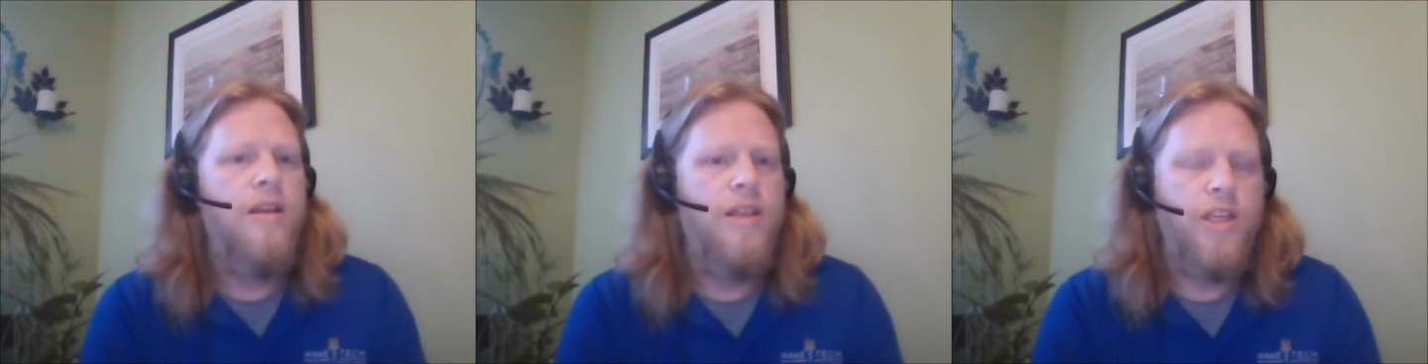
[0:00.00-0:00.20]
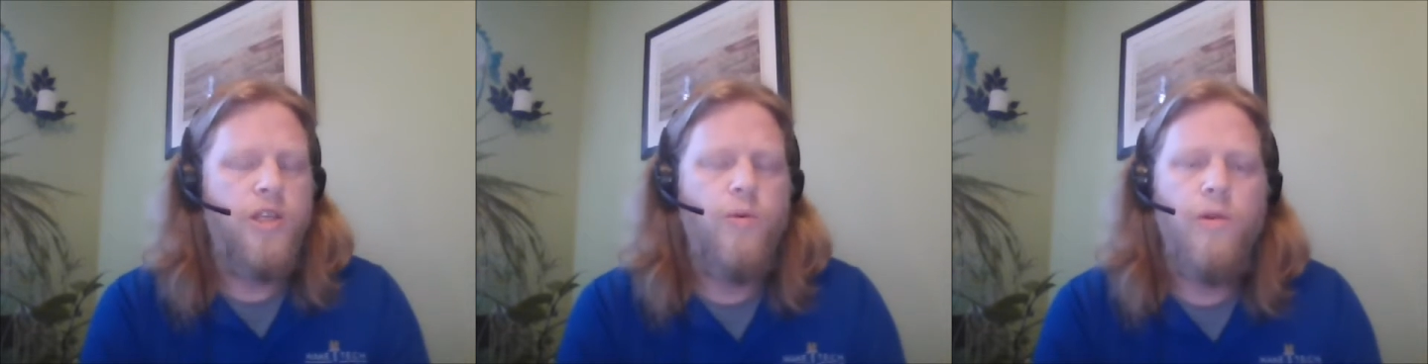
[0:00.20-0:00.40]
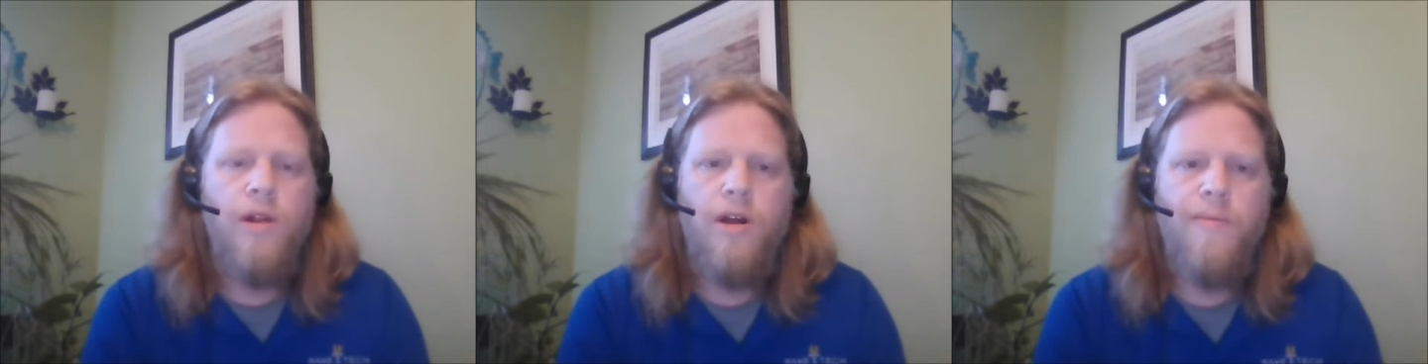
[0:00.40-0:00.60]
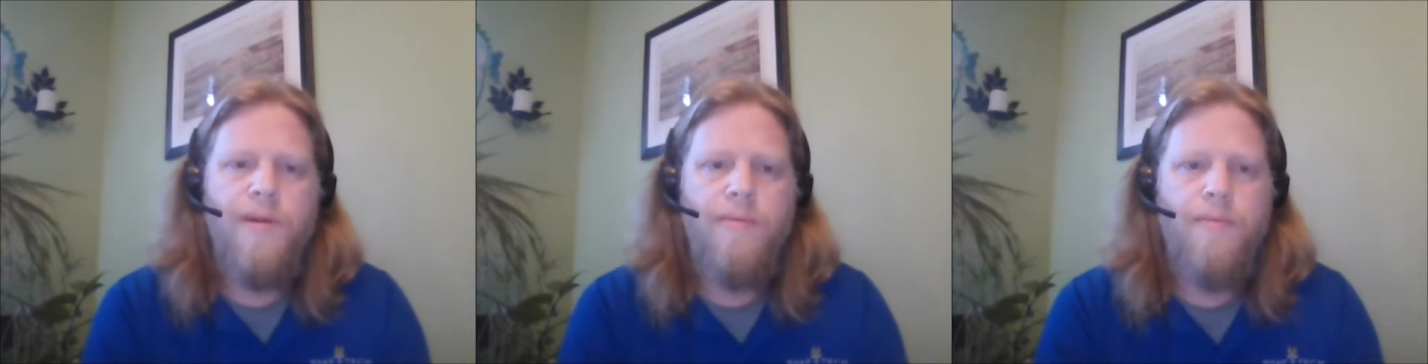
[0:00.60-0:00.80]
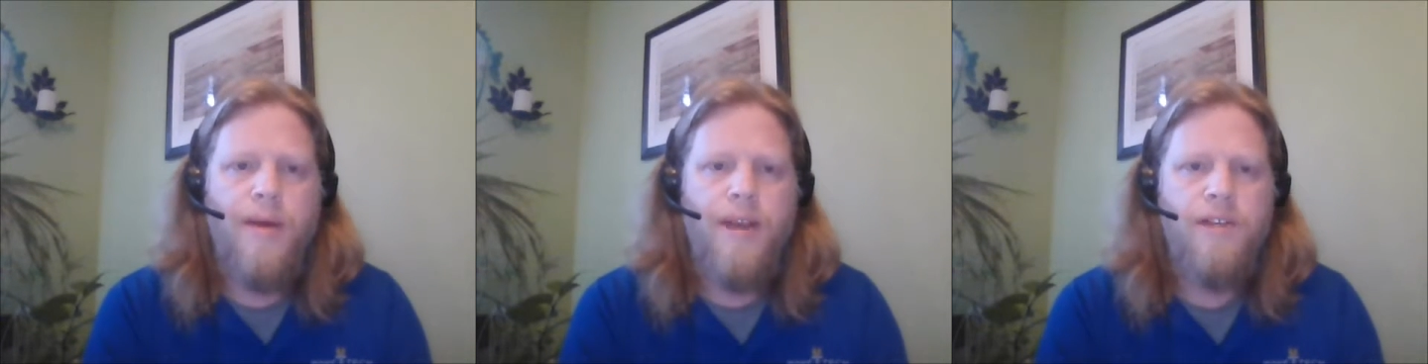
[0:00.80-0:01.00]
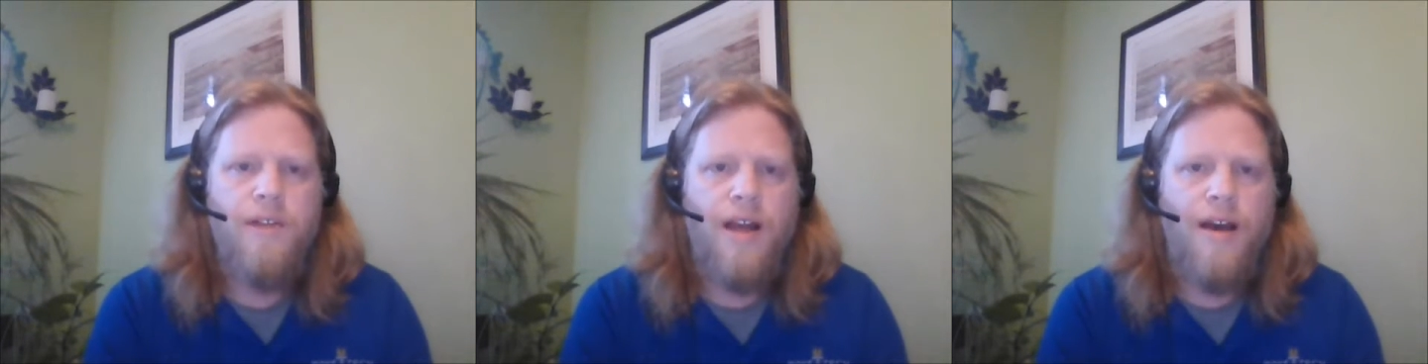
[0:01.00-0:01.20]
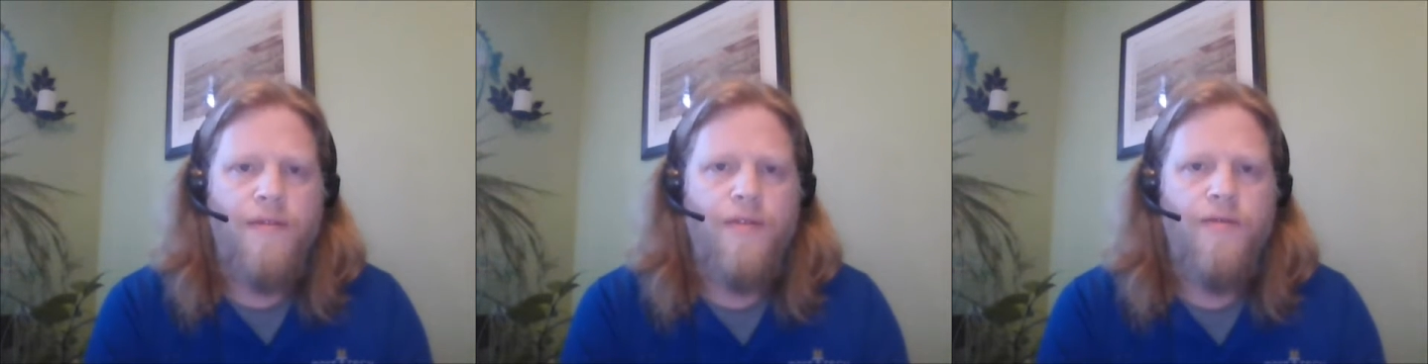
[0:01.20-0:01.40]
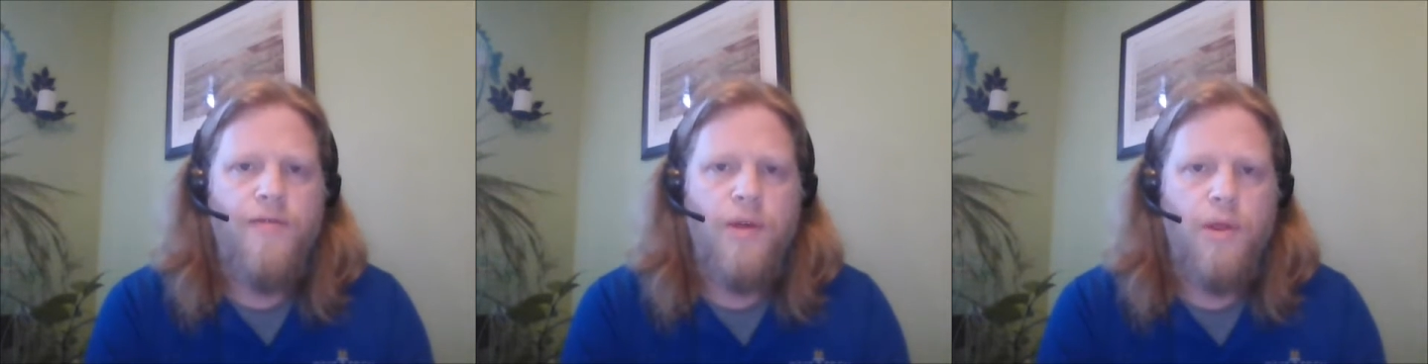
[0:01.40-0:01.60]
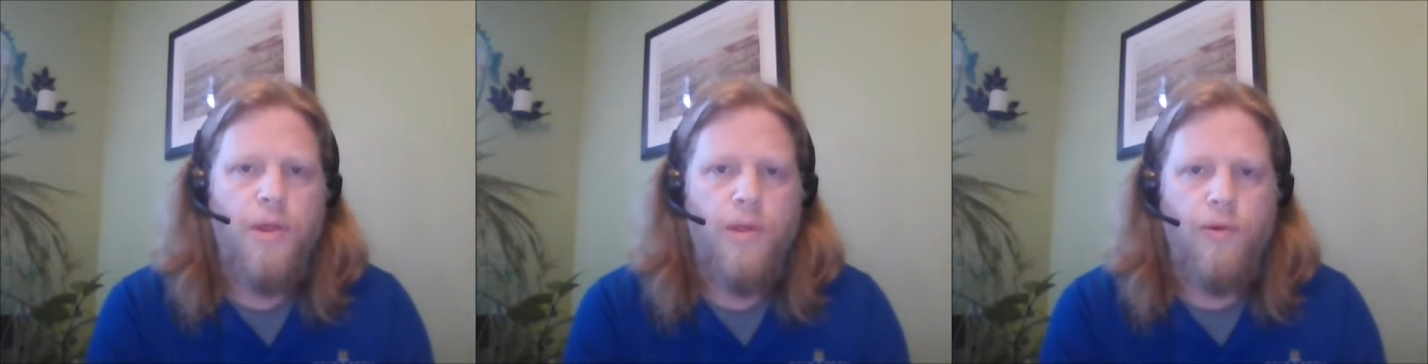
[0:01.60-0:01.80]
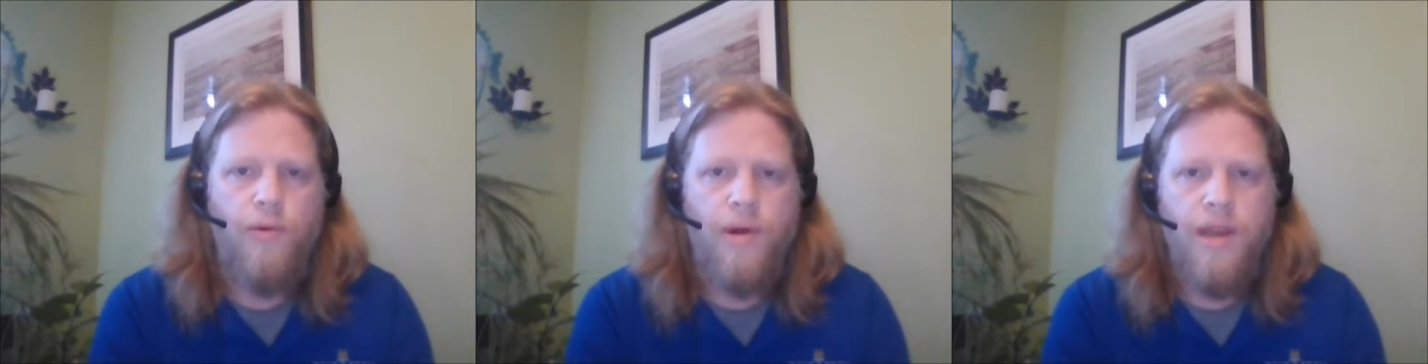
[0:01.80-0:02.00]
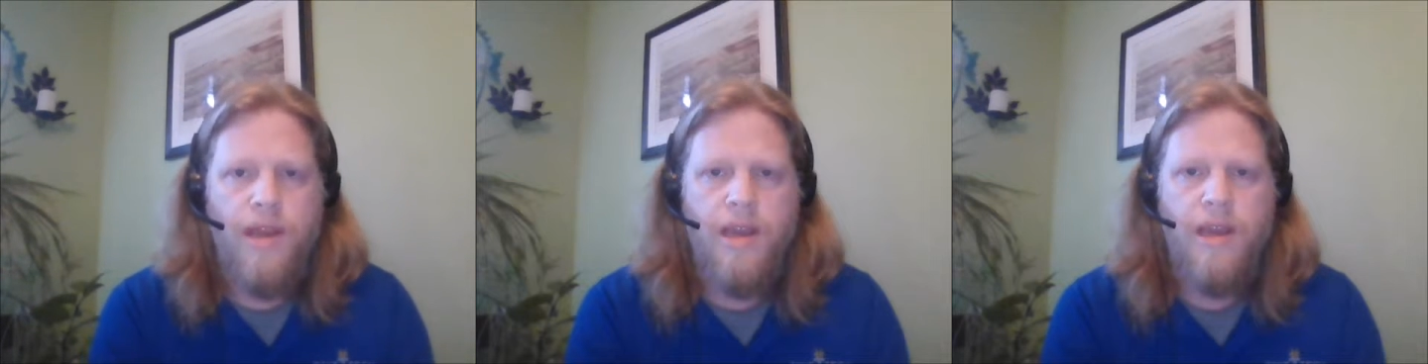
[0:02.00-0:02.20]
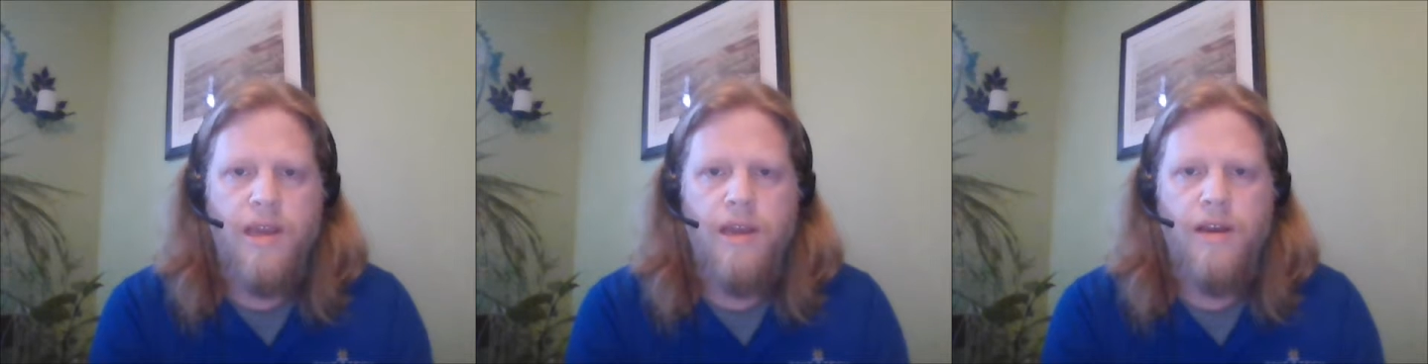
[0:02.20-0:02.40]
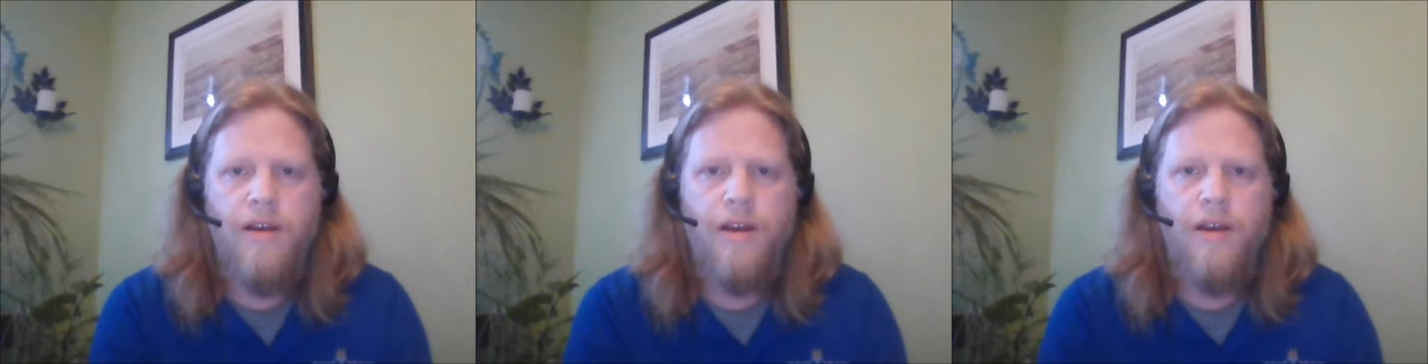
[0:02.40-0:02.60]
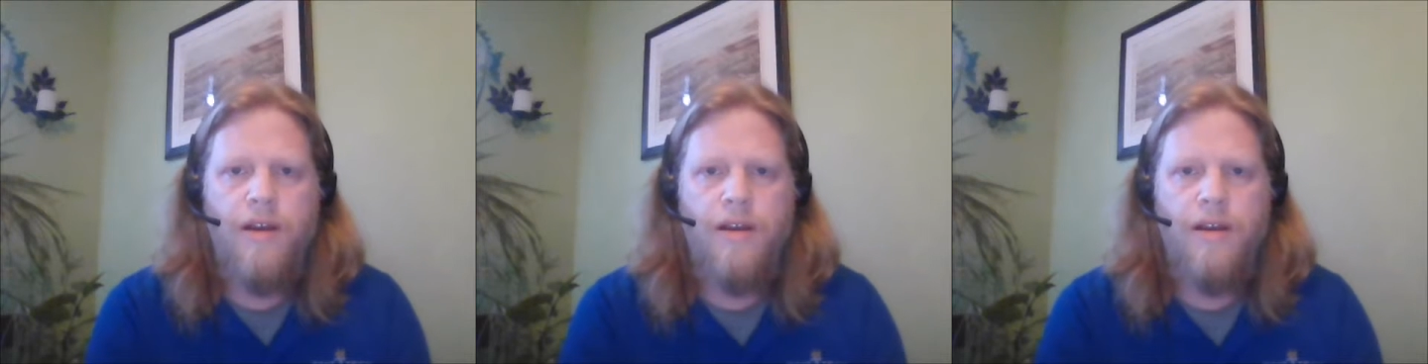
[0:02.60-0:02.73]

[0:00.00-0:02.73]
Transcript: This will all be based off of the three